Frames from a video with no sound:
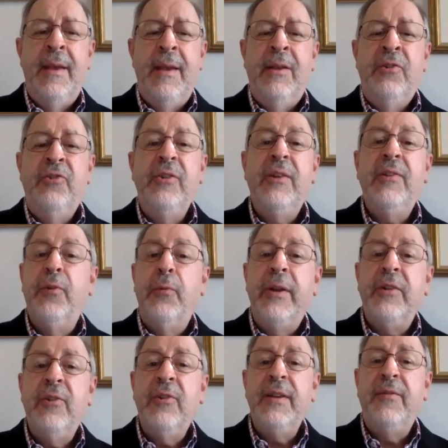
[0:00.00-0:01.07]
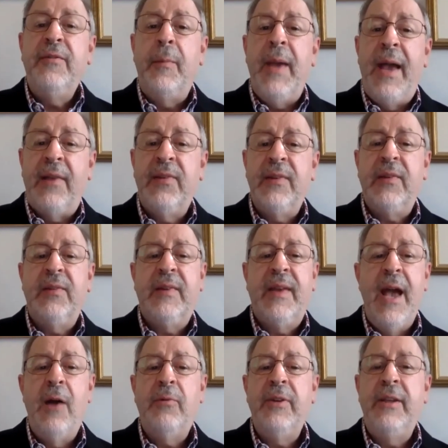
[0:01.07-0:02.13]
She is originally from Essex
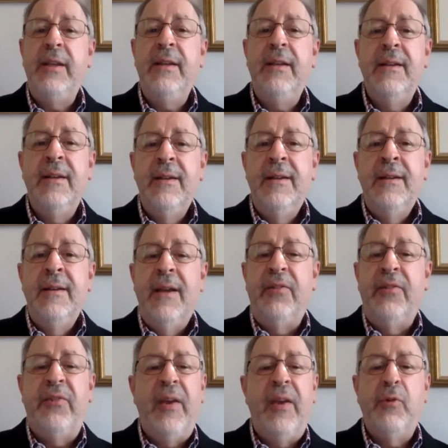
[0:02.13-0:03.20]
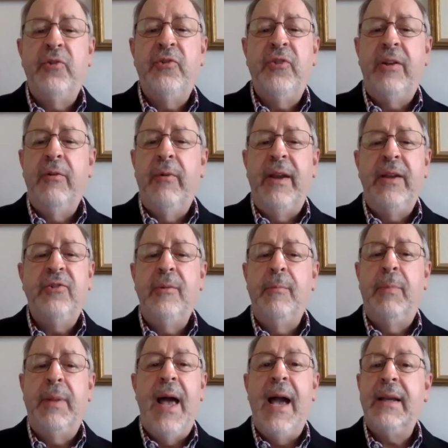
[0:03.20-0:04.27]
County, a several generation
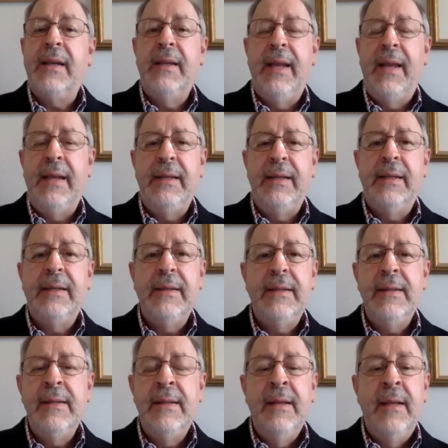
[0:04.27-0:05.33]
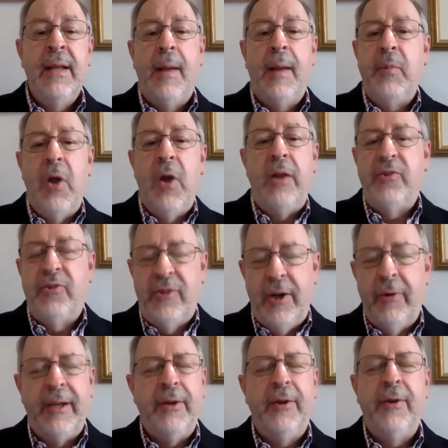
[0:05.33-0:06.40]
Black Canadian. I'm not
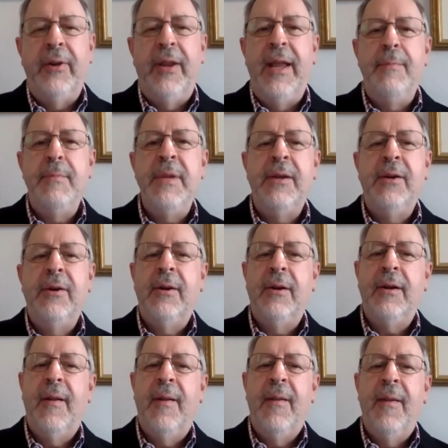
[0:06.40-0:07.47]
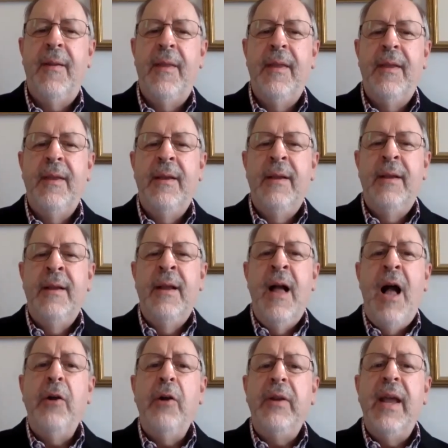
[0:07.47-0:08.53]
sharing her name here.
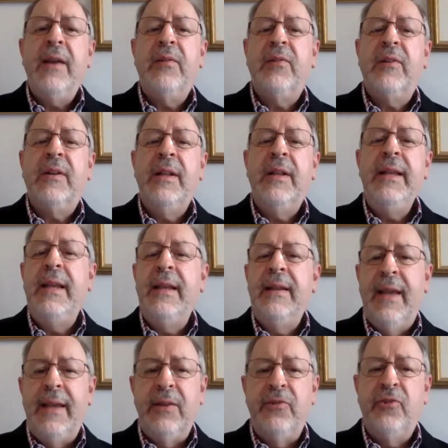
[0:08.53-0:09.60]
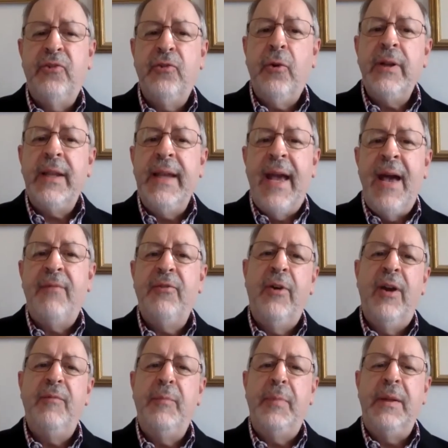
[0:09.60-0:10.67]
Our next cleaning day is shortly after
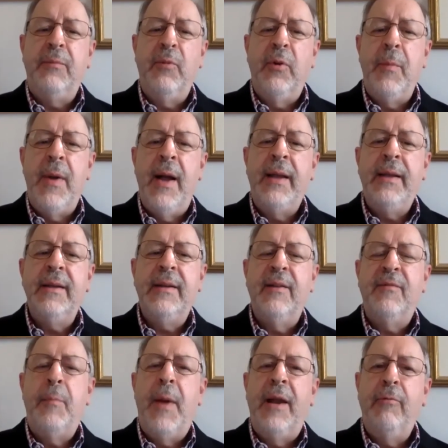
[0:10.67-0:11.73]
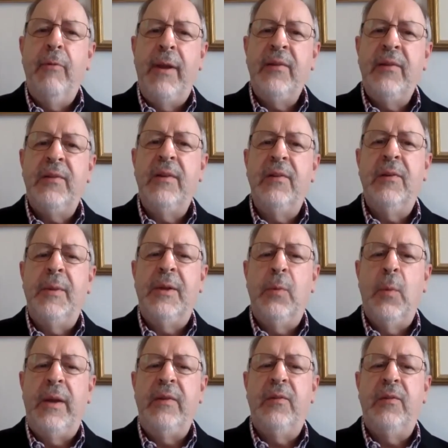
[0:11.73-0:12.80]
I've been reminded of my racism and
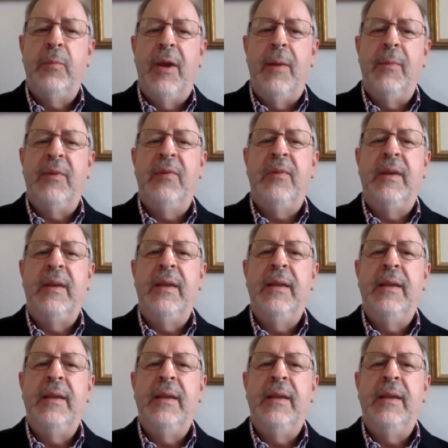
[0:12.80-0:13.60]
white supremacy.